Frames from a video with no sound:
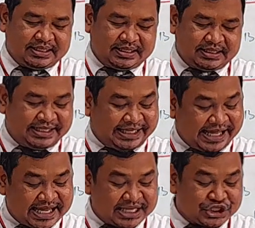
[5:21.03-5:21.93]
They
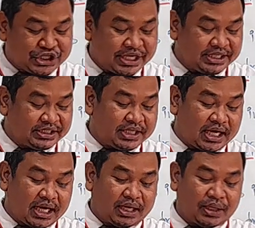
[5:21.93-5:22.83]
can take the
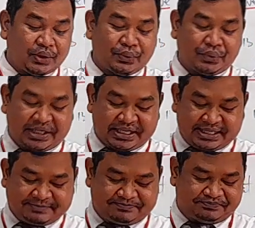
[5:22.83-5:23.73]
house with
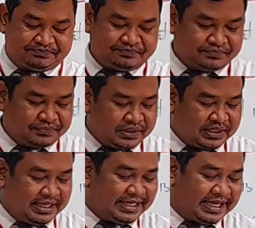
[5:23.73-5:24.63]
them.
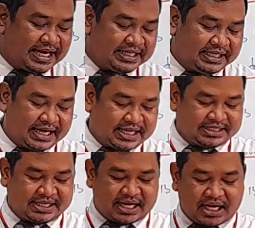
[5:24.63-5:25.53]
They can get
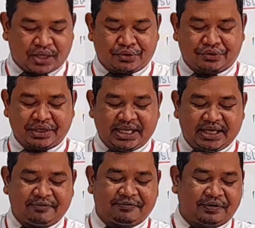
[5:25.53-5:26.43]
the house
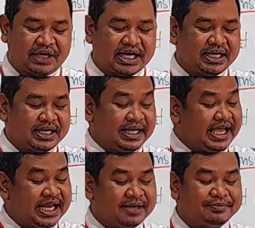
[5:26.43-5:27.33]
ready for
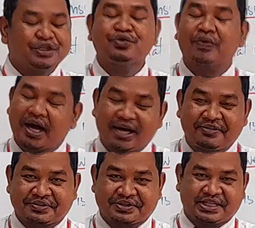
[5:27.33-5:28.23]
in a few
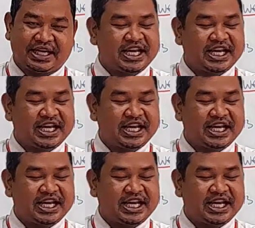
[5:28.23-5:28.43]
hours.